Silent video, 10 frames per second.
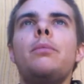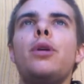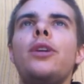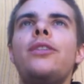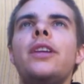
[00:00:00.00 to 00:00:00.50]

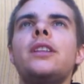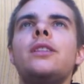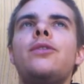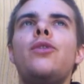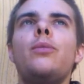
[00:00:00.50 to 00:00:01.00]

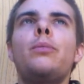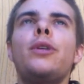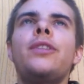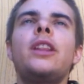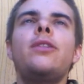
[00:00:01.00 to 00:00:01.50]

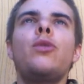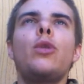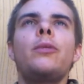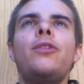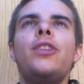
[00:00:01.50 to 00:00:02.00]
perfectly
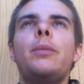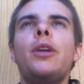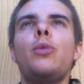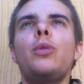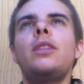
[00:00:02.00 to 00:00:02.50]
formed
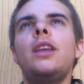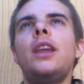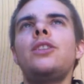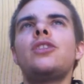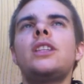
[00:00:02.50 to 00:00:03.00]
female with the
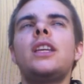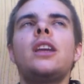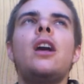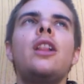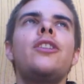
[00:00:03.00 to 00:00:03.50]

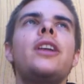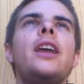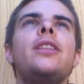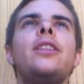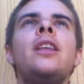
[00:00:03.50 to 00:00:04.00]
interesting coloring,
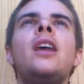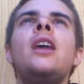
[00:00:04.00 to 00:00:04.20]
and